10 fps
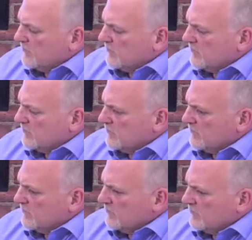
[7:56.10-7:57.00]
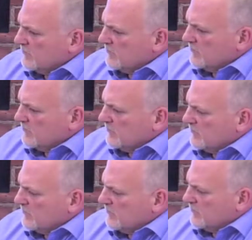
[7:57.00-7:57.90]

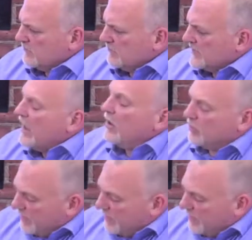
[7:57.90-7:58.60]
This person isn't speaking.